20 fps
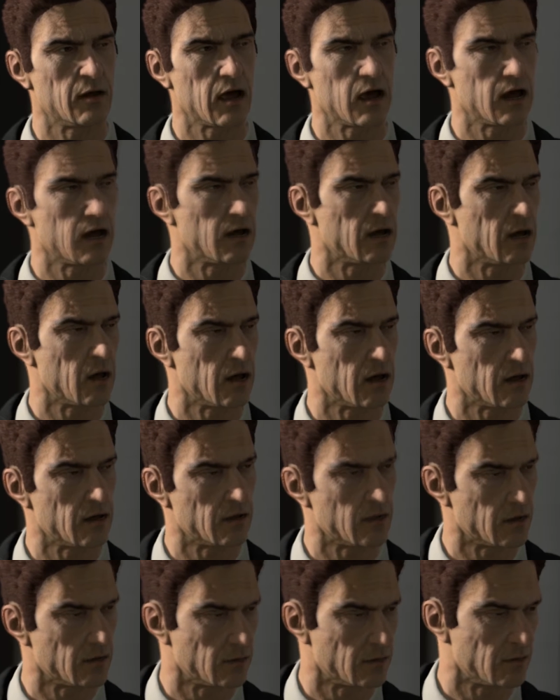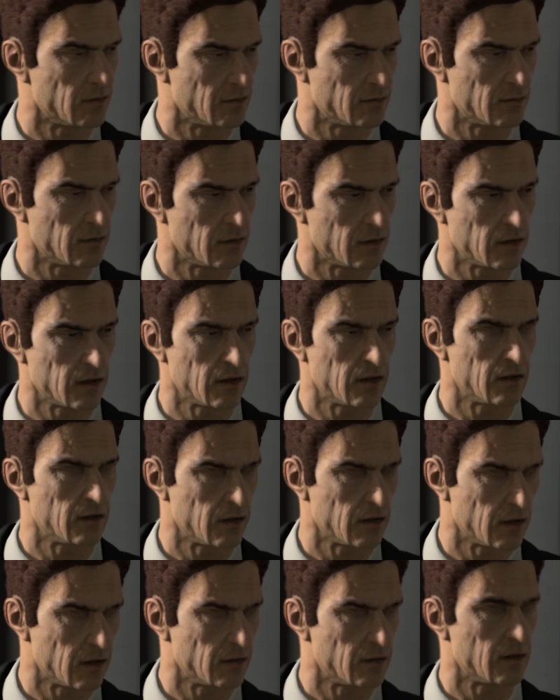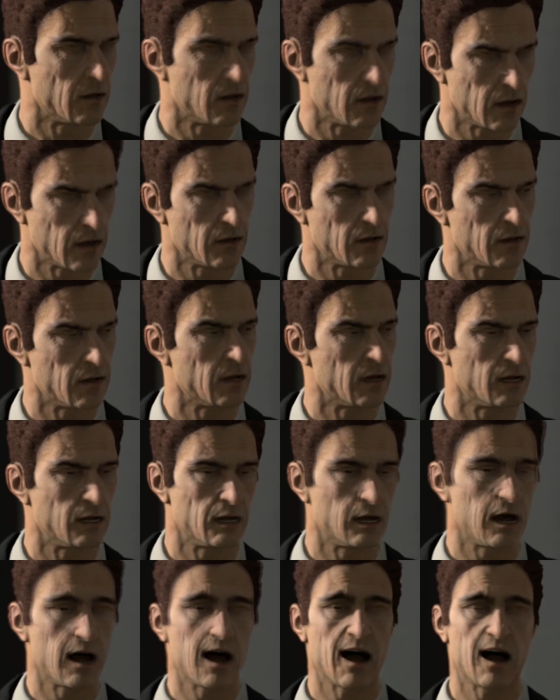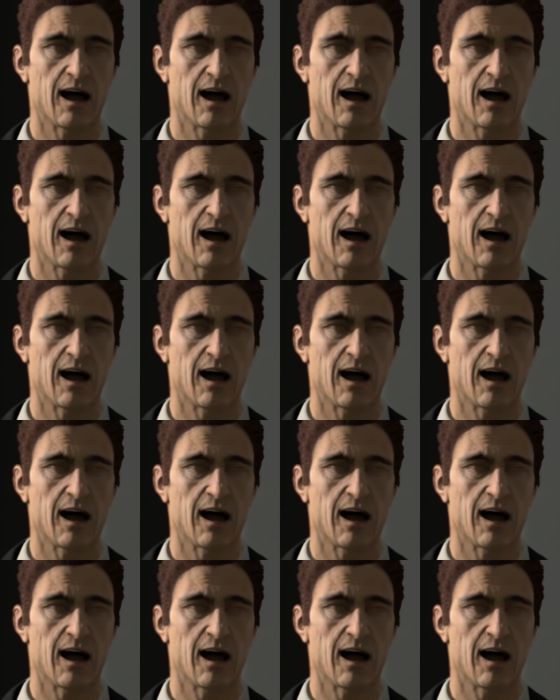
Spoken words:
So who's the one who completed really speedy?